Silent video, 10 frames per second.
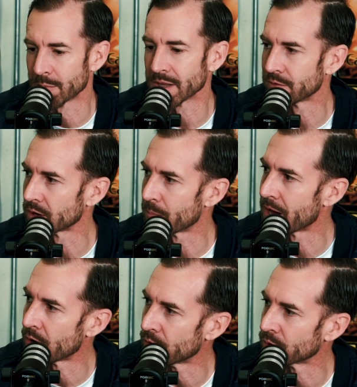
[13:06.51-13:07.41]
I'm living on
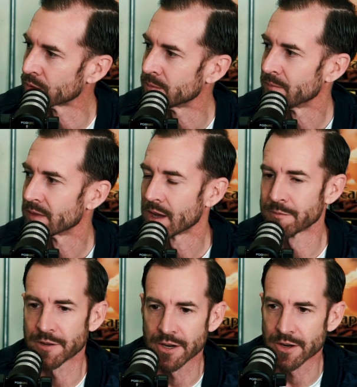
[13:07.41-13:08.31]
my own.
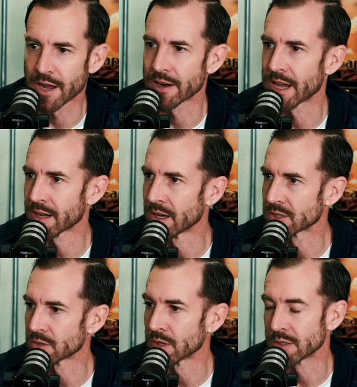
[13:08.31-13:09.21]
I'm figuring out how to hustle.